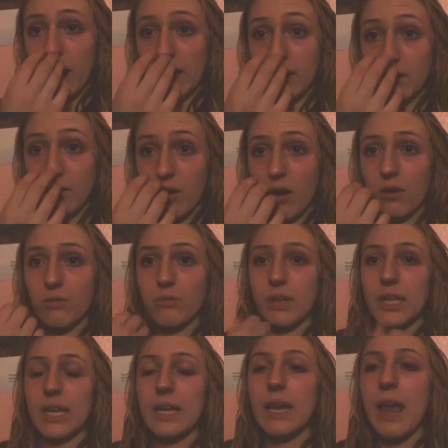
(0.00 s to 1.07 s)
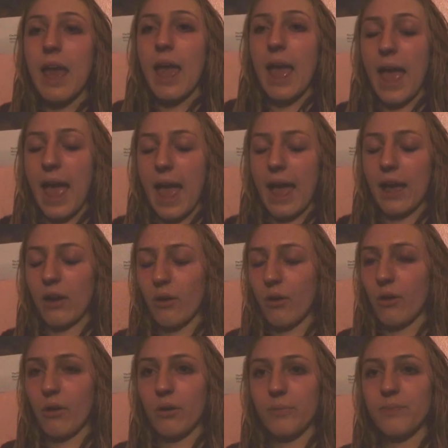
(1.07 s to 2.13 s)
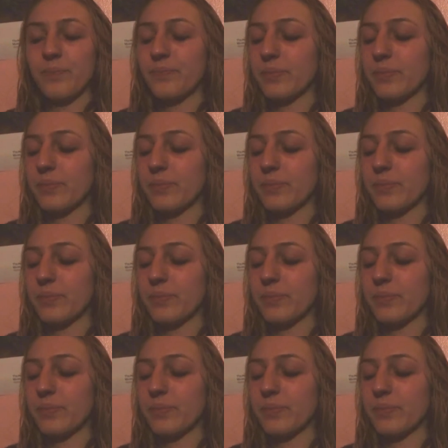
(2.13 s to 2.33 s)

I did not read at all.